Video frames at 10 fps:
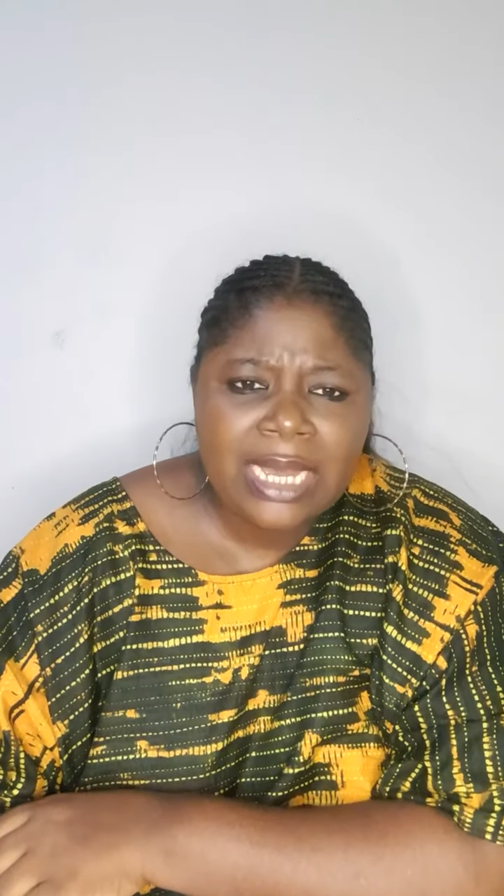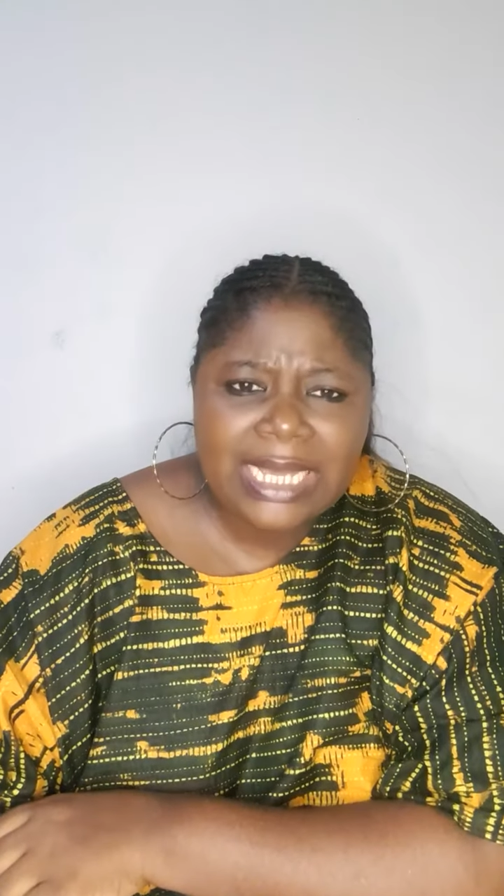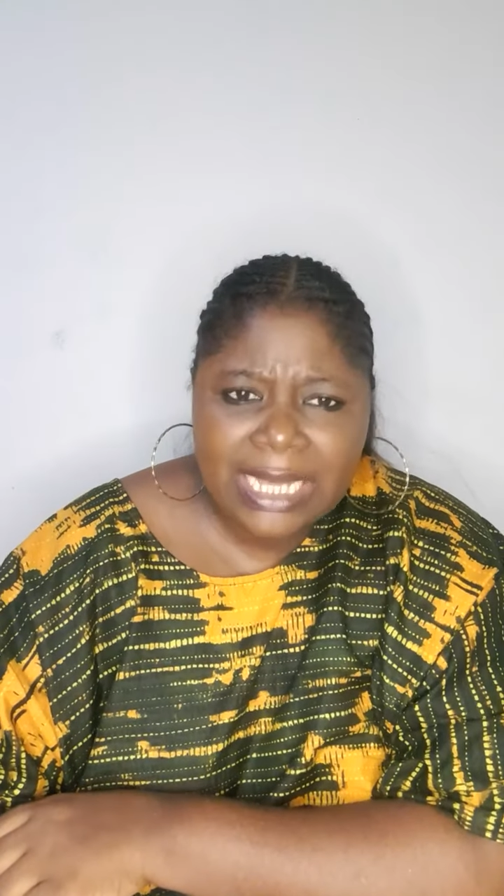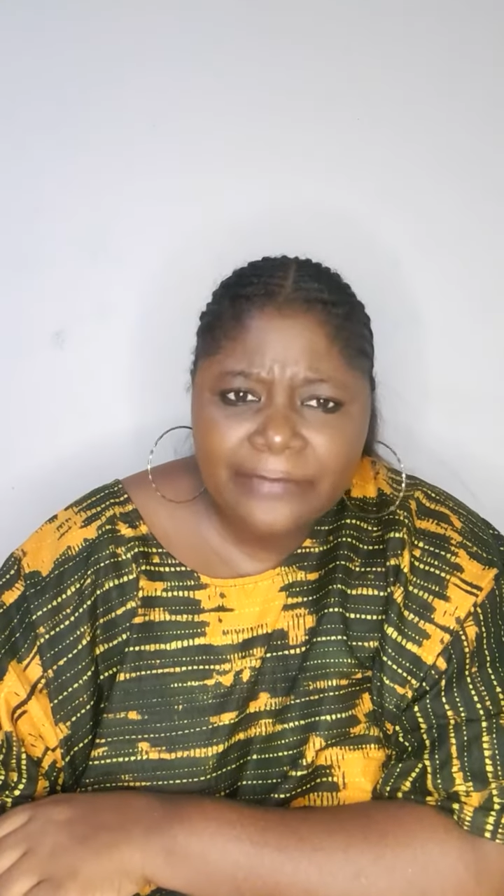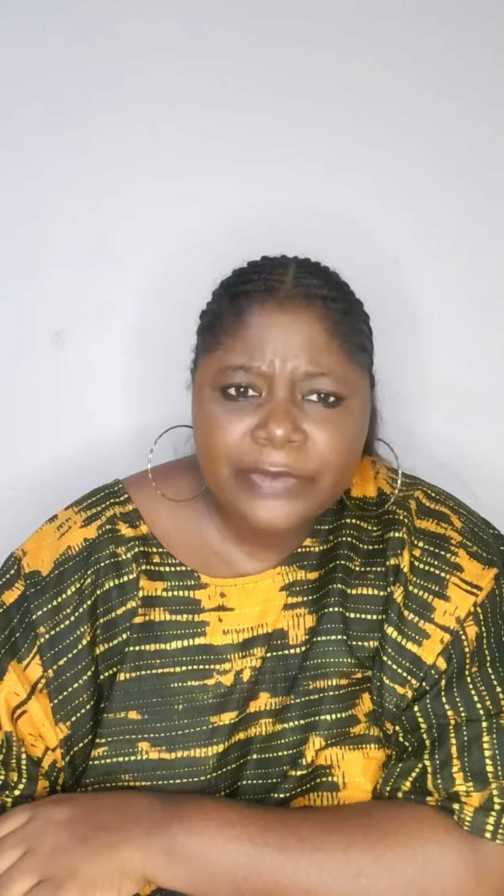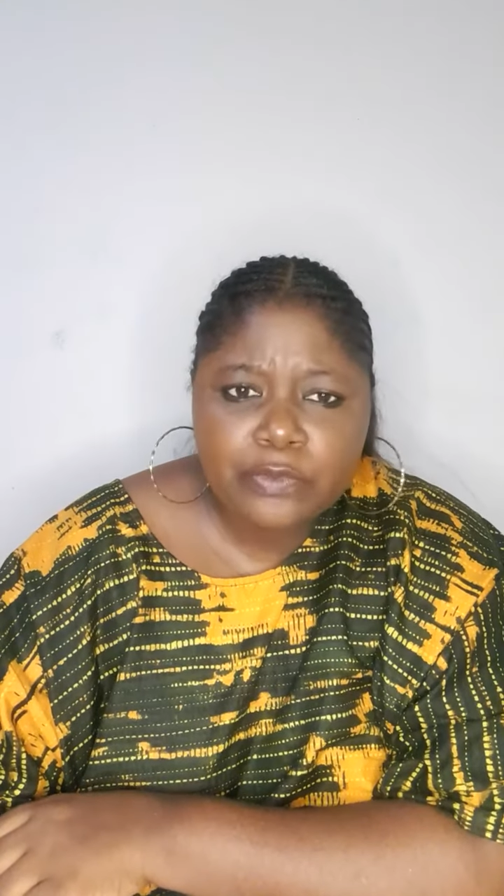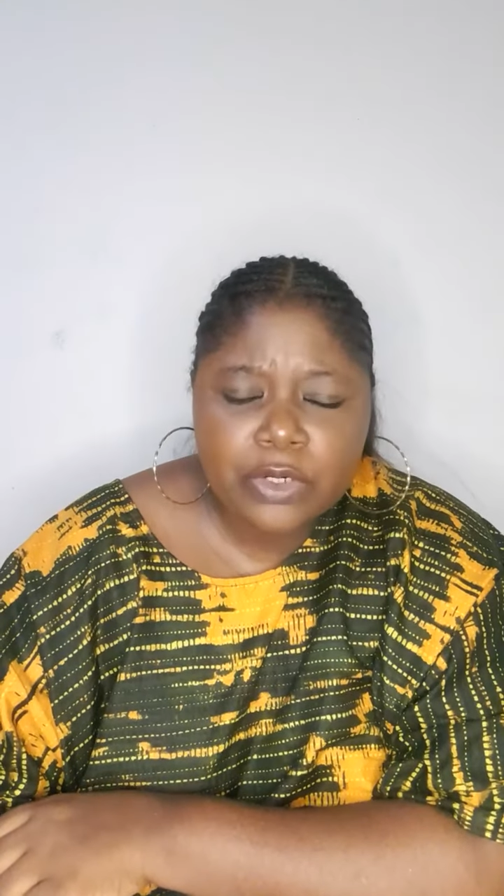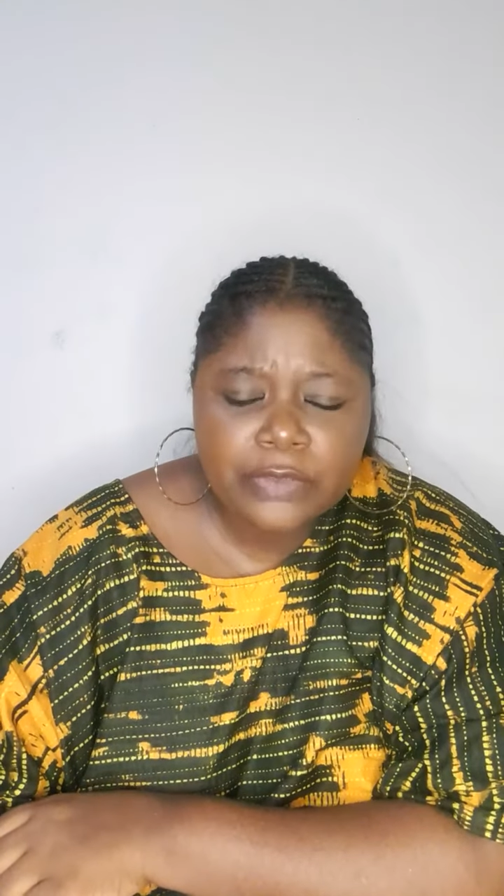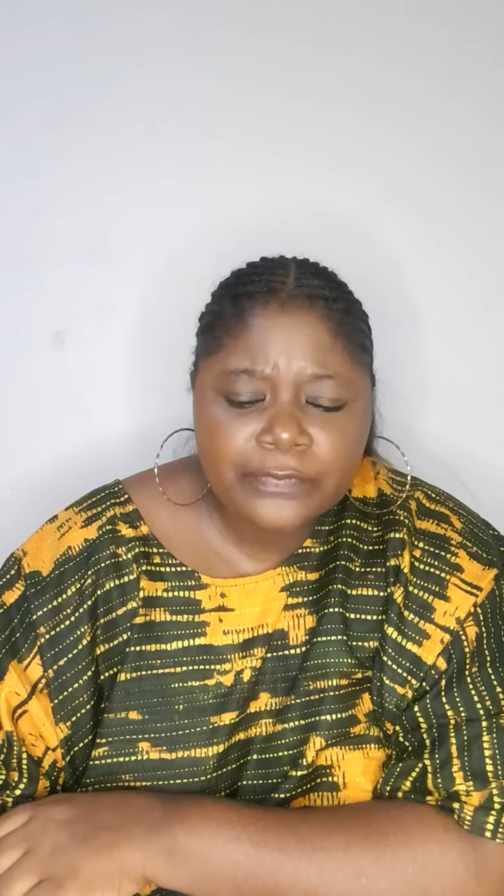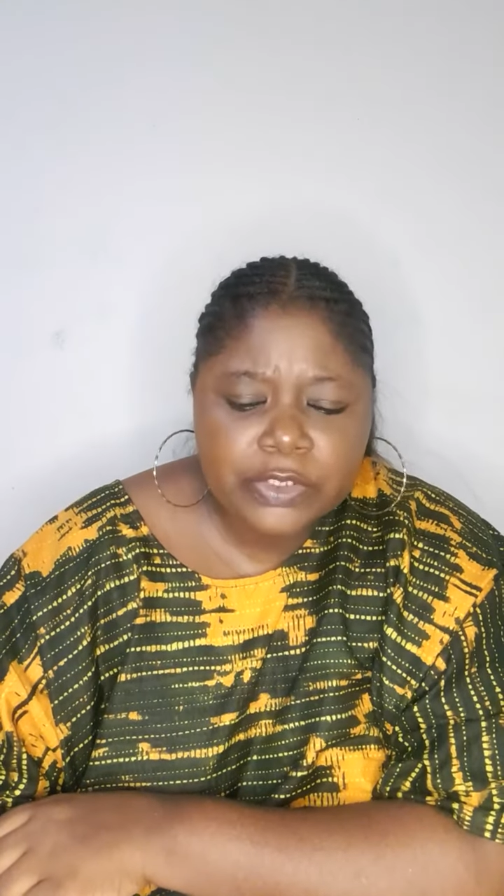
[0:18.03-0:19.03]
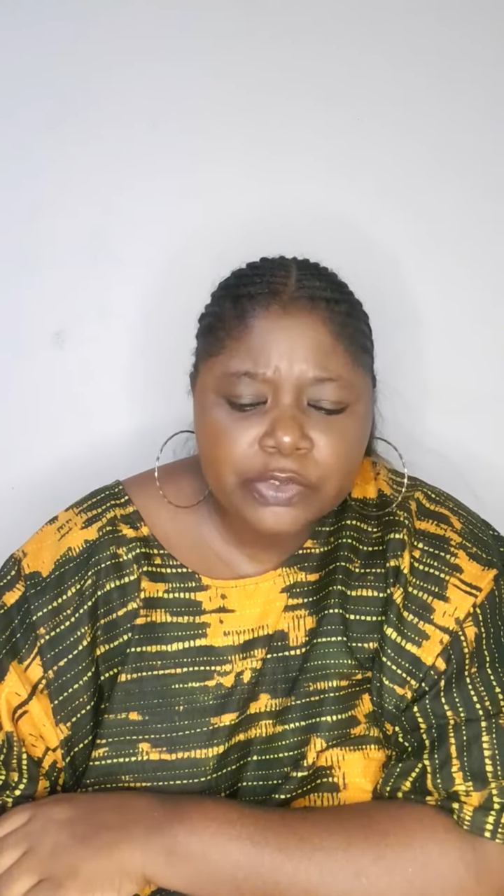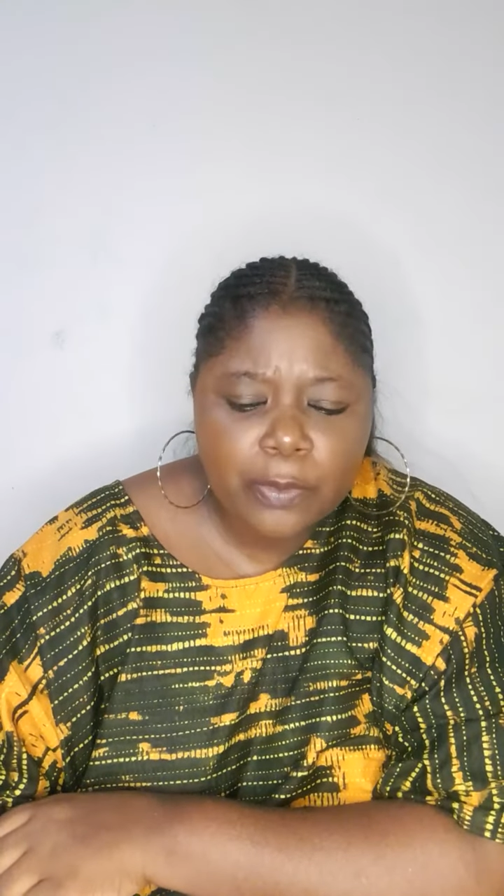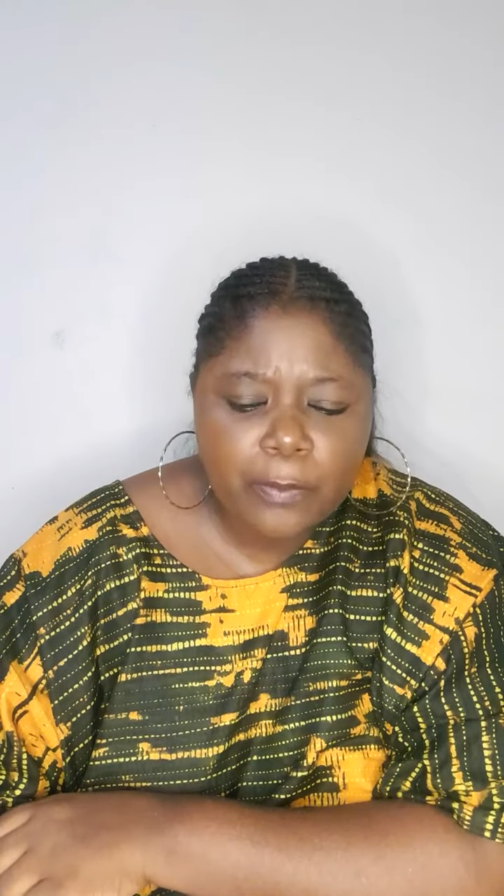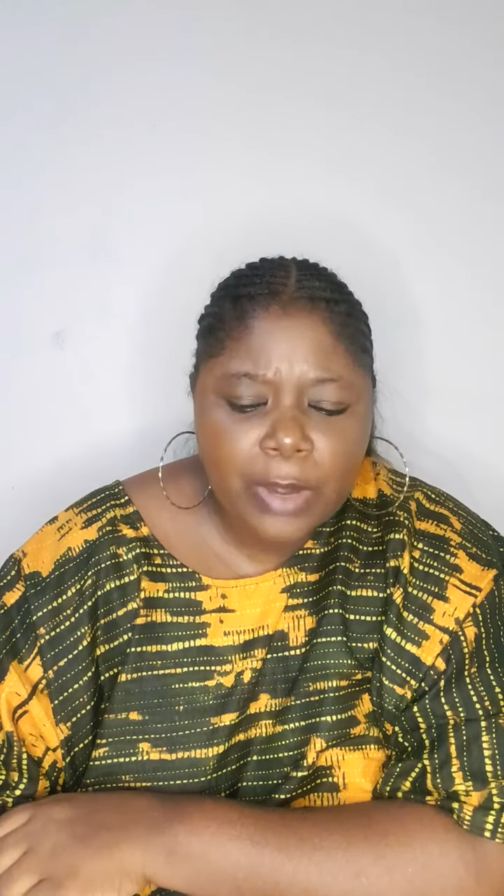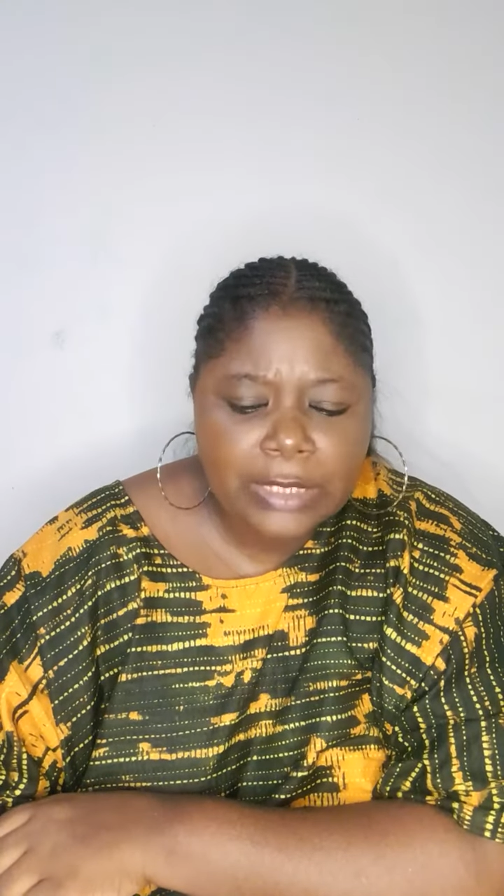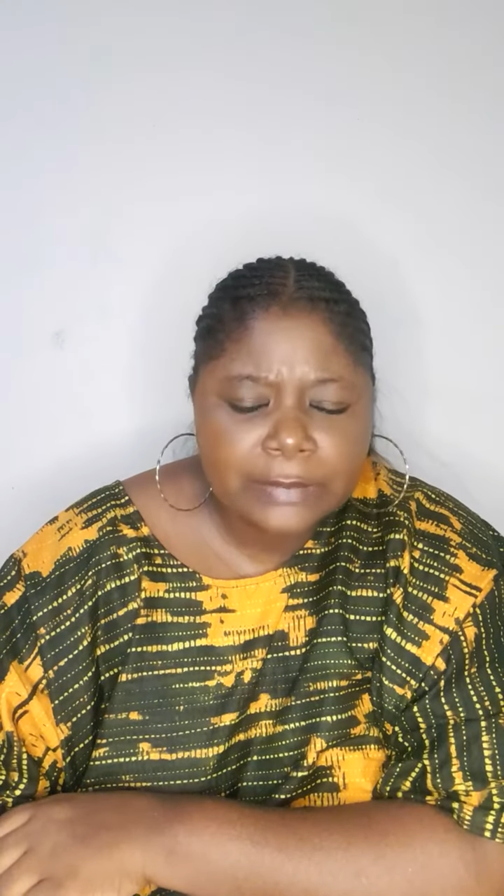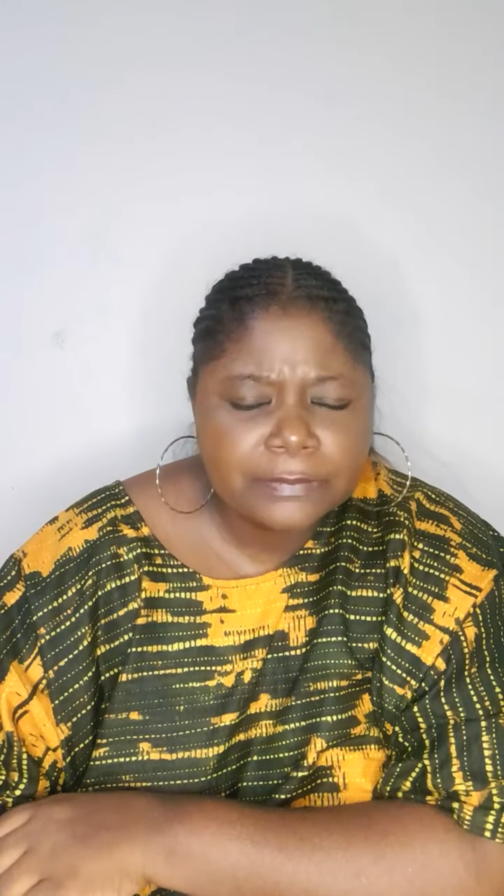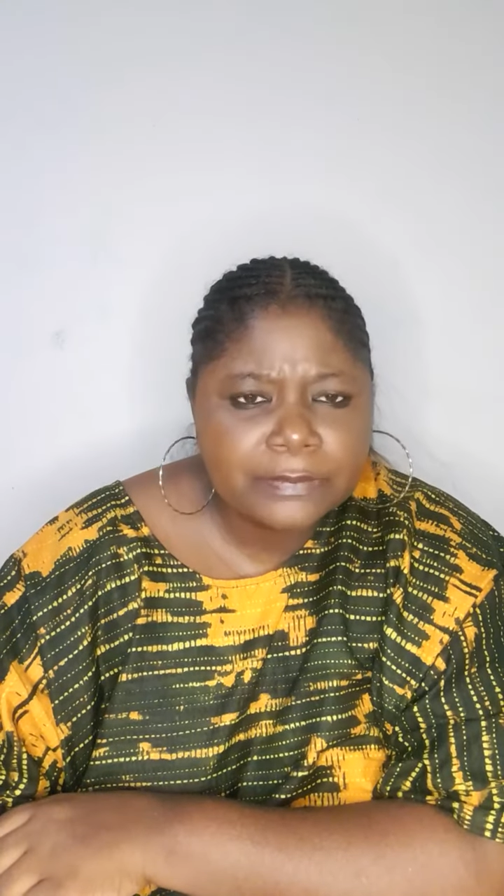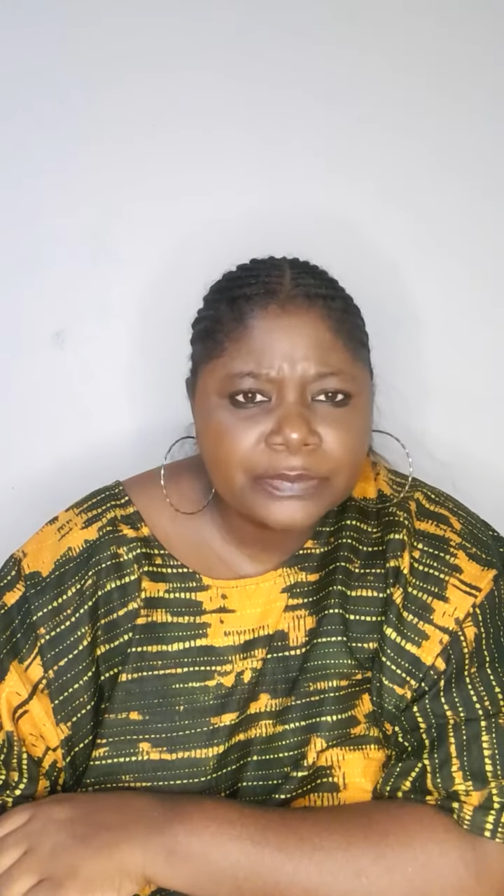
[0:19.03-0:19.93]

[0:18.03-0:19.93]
I have a word for someone.